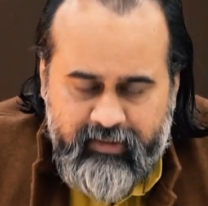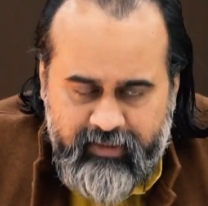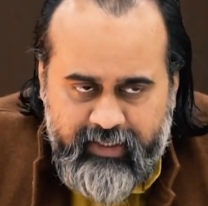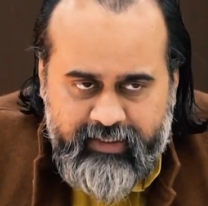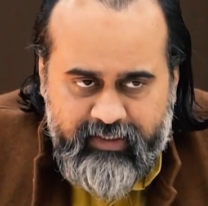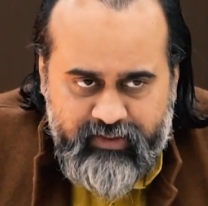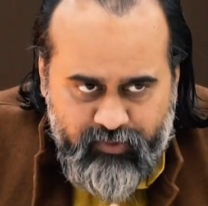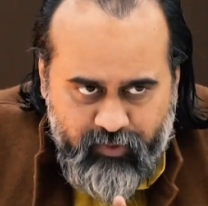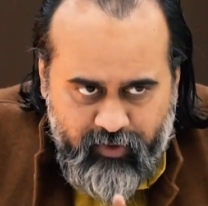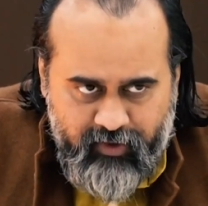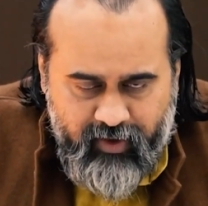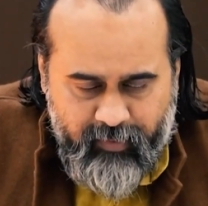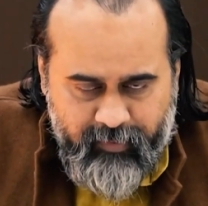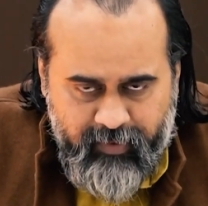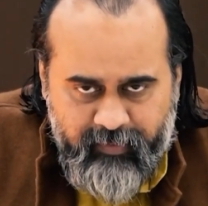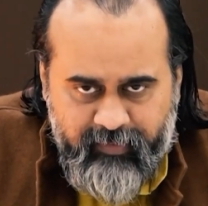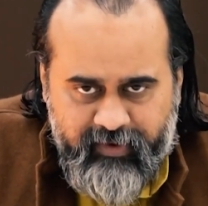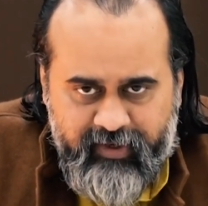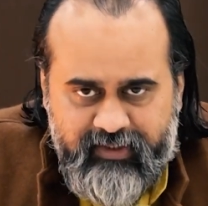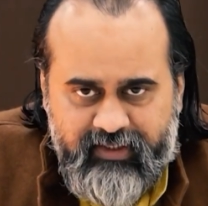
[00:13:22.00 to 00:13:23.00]
That is what
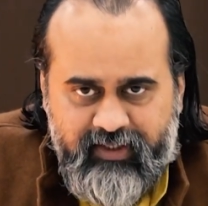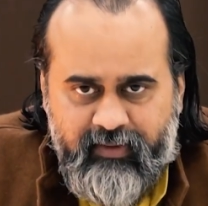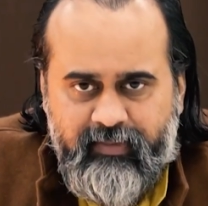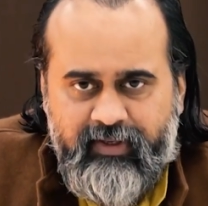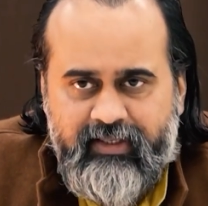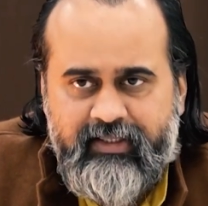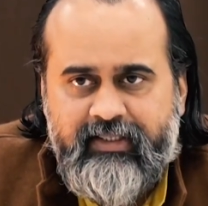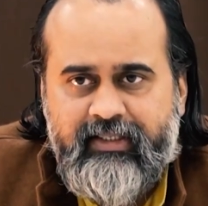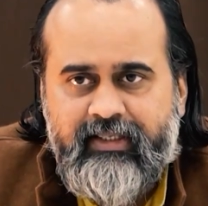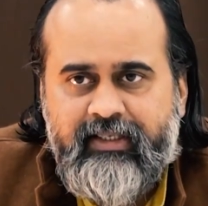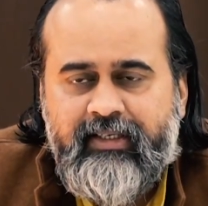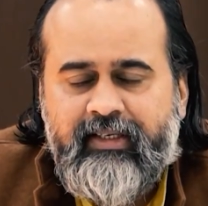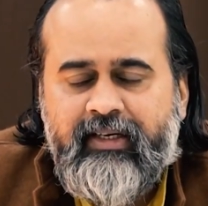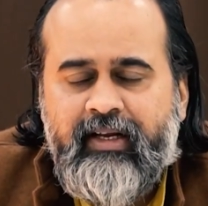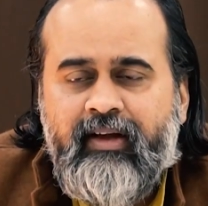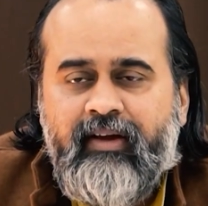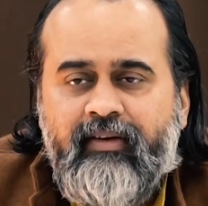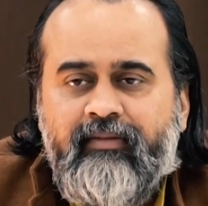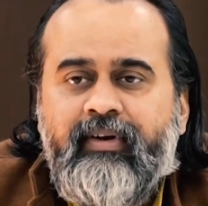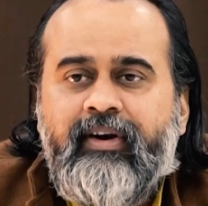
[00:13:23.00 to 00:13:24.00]
Raman Maharshi means here.
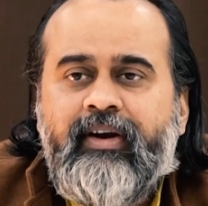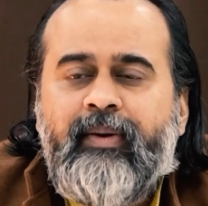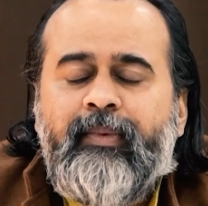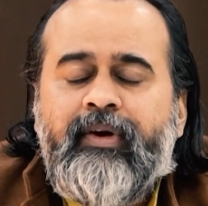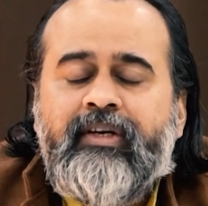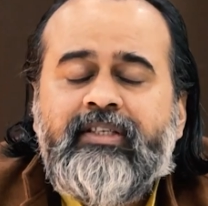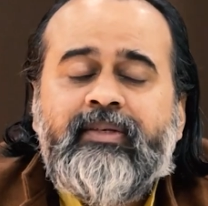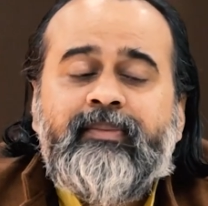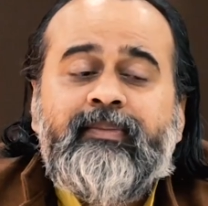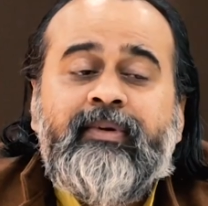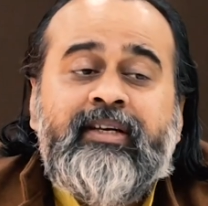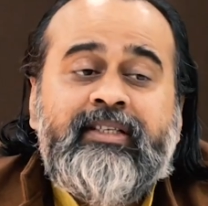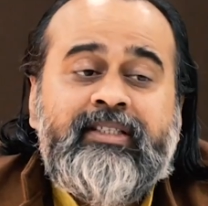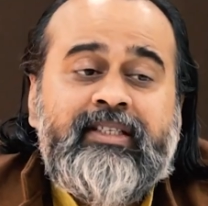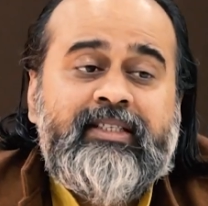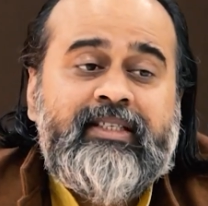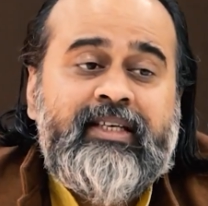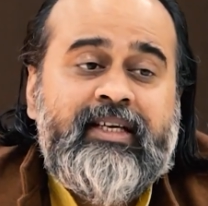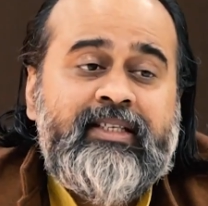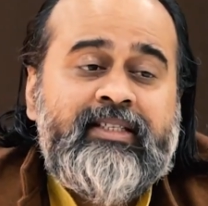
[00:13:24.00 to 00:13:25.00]
When Raman
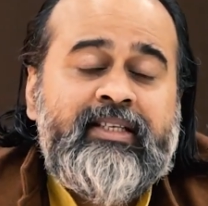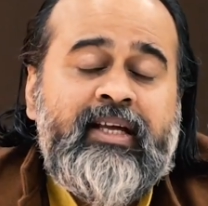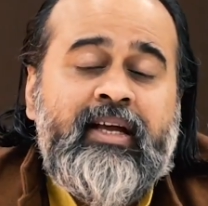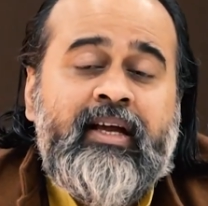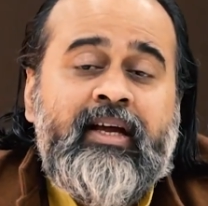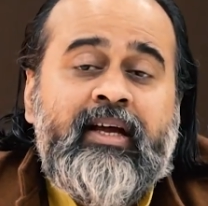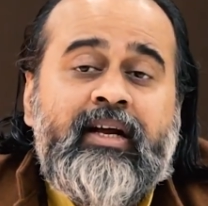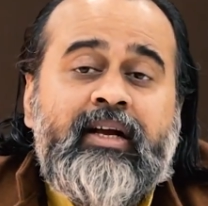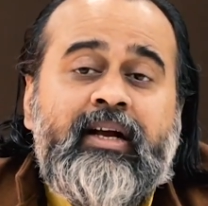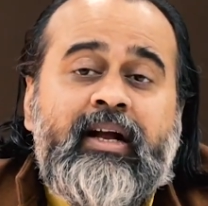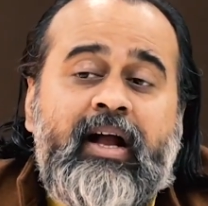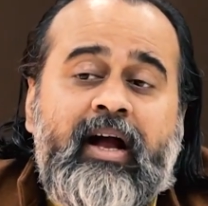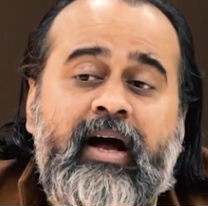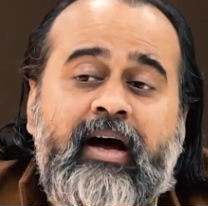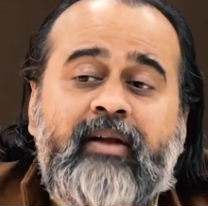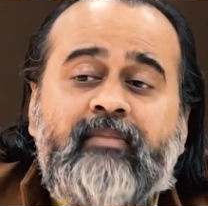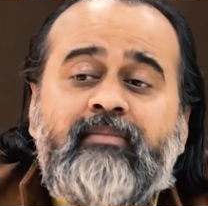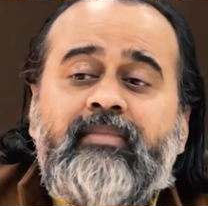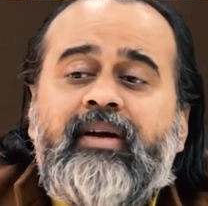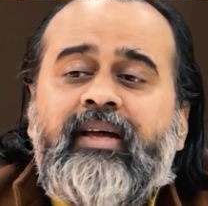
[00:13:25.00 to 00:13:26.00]
Maharshi says,
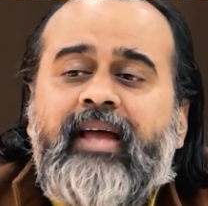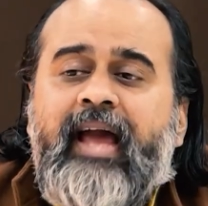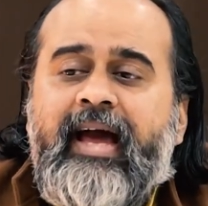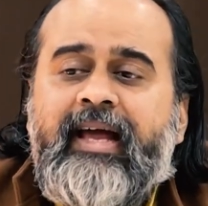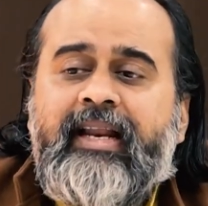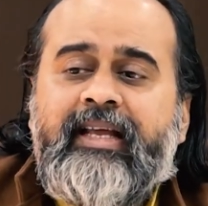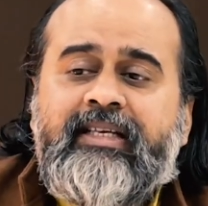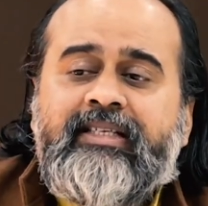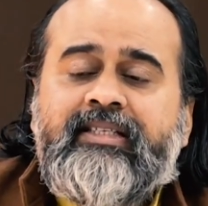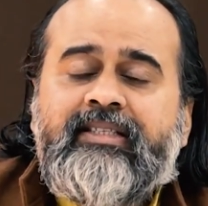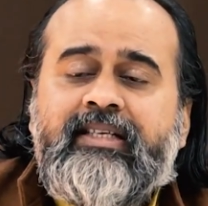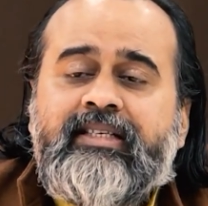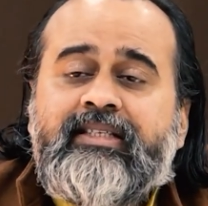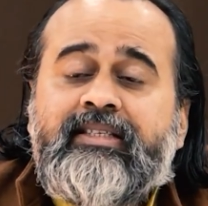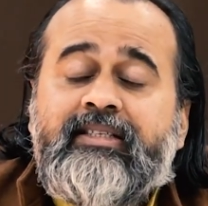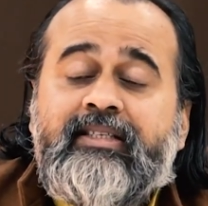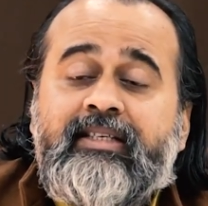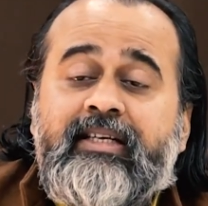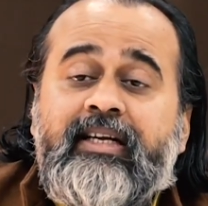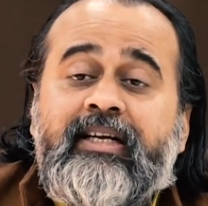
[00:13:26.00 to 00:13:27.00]
karma carries the
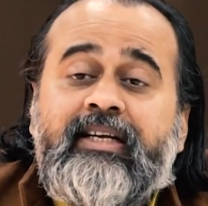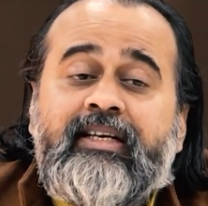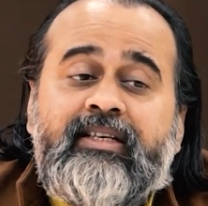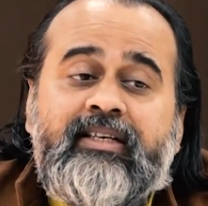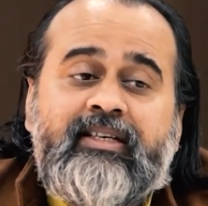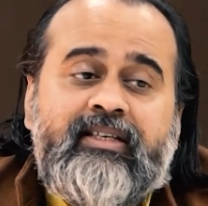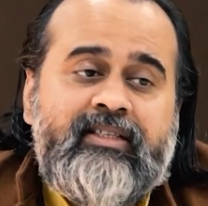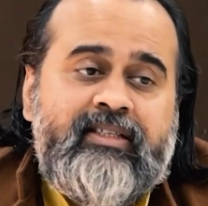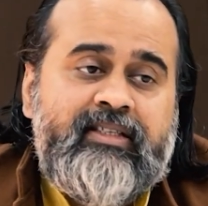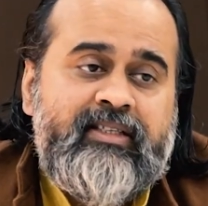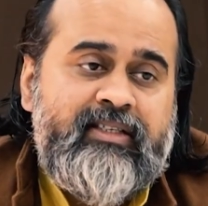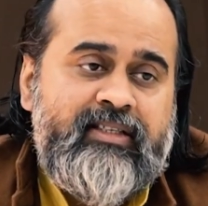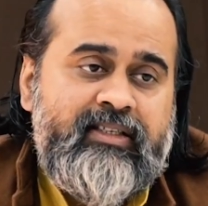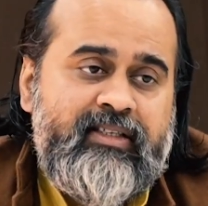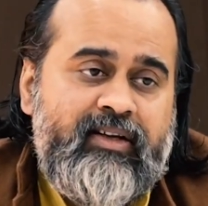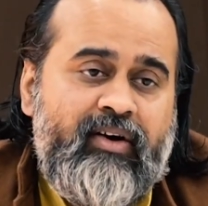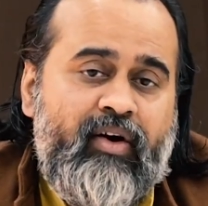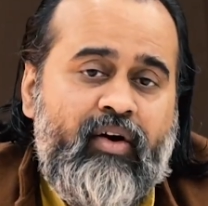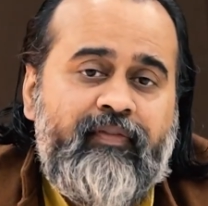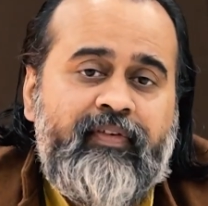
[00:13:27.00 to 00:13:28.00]
seeds
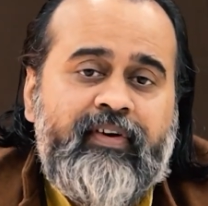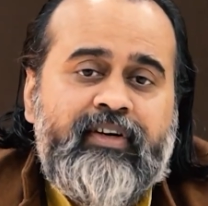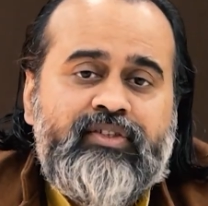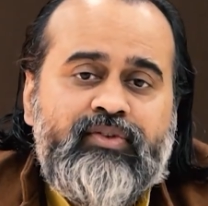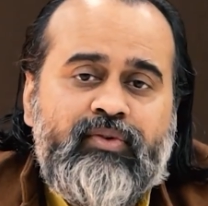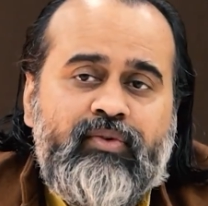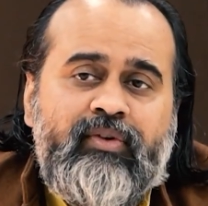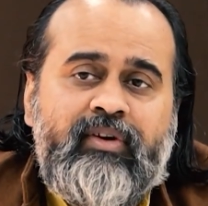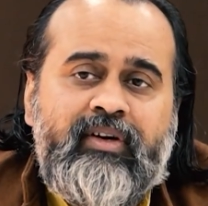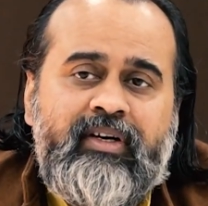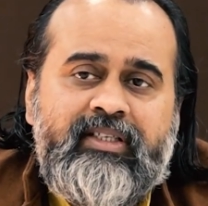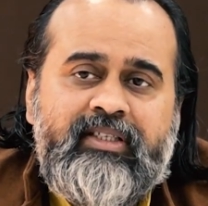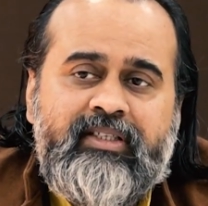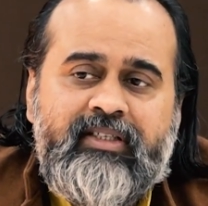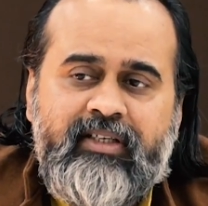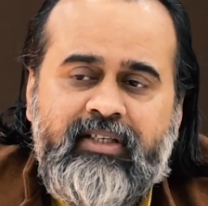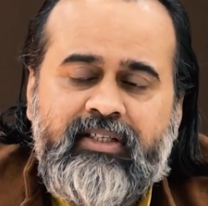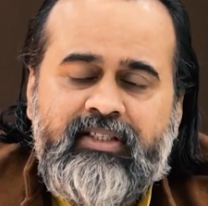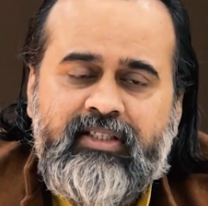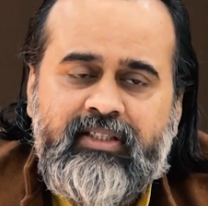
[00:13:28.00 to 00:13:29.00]
of its own
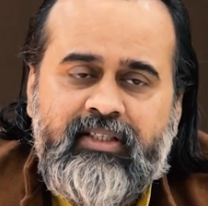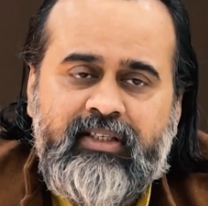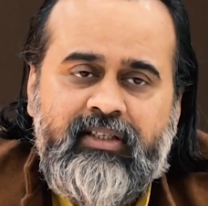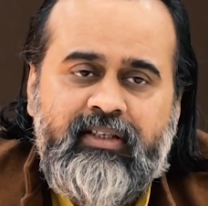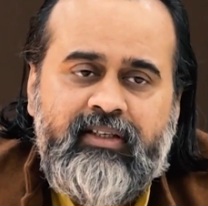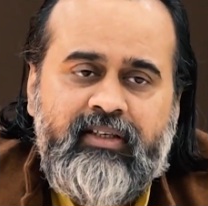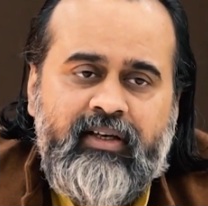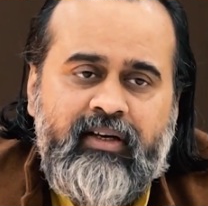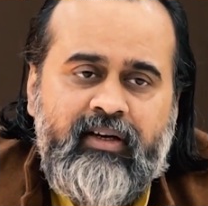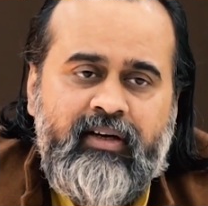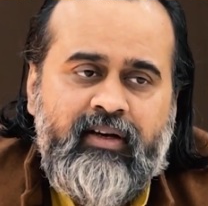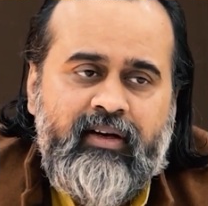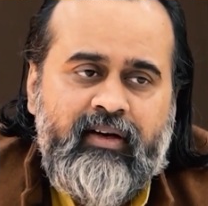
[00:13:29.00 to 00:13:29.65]
destruction,